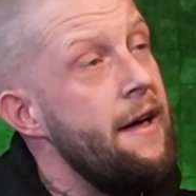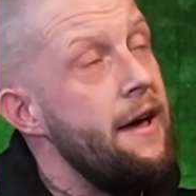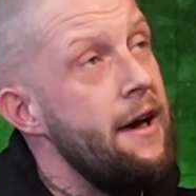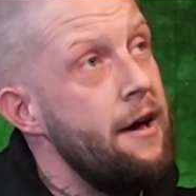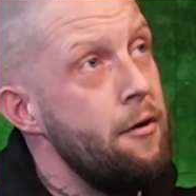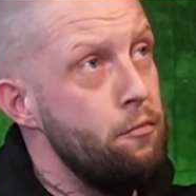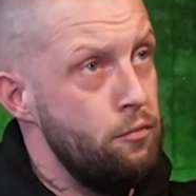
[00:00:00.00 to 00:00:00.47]

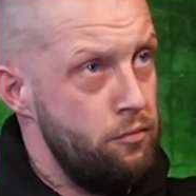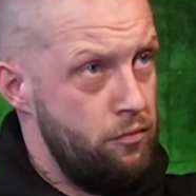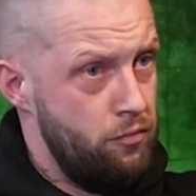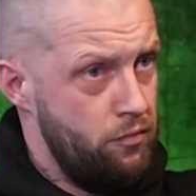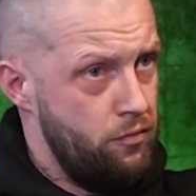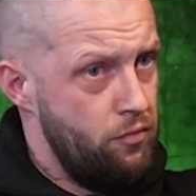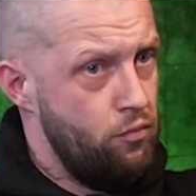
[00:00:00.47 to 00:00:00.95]

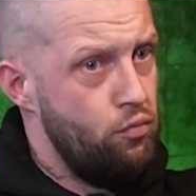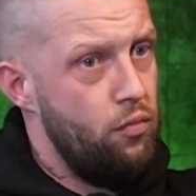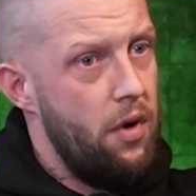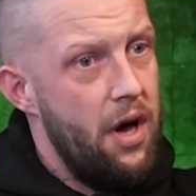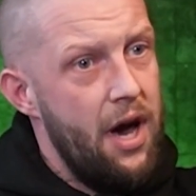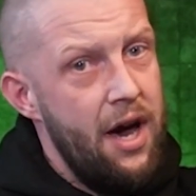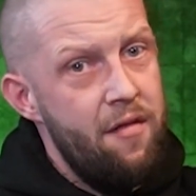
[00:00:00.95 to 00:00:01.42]

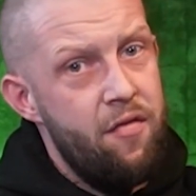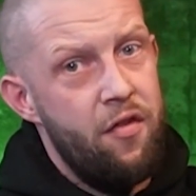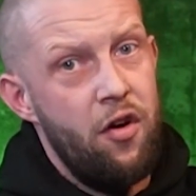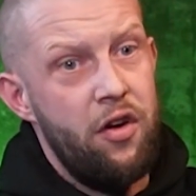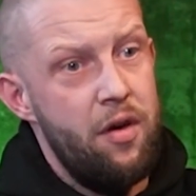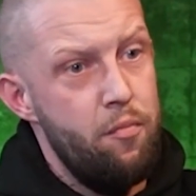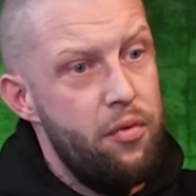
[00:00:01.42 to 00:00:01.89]
It
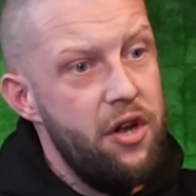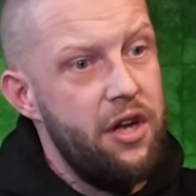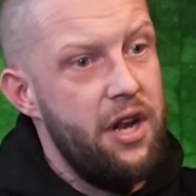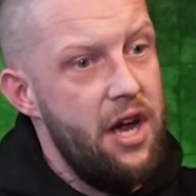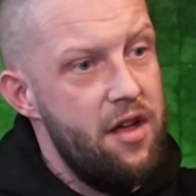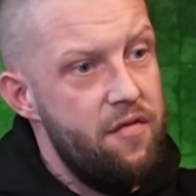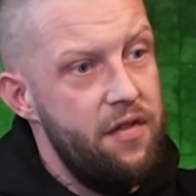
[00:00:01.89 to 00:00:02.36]
fucking
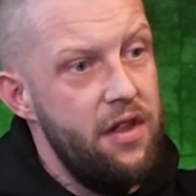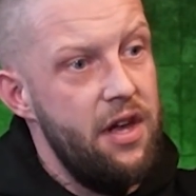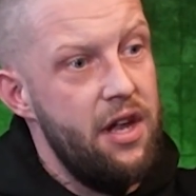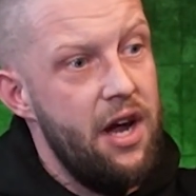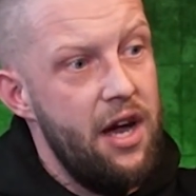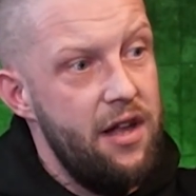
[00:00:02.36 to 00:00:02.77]
progressed from there.